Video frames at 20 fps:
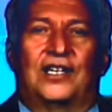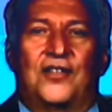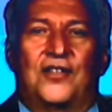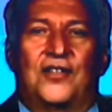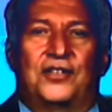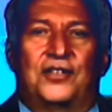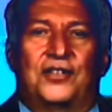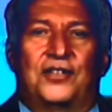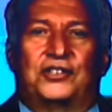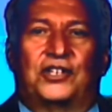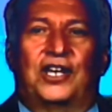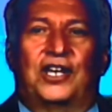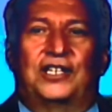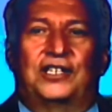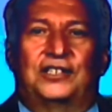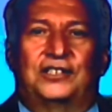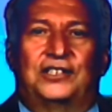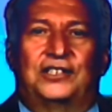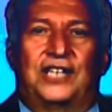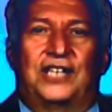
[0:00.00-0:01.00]
this
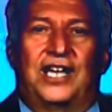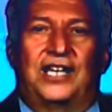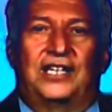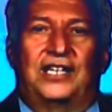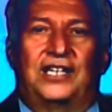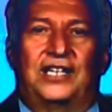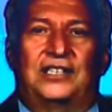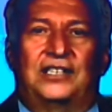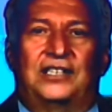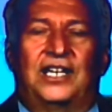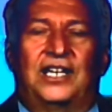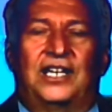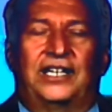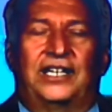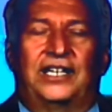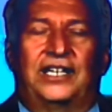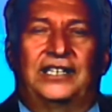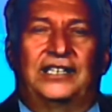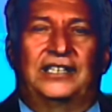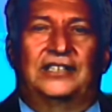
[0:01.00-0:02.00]
late date
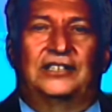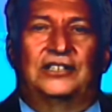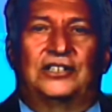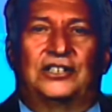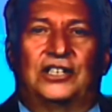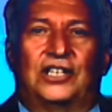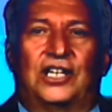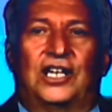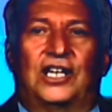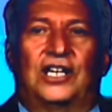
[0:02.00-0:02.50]
is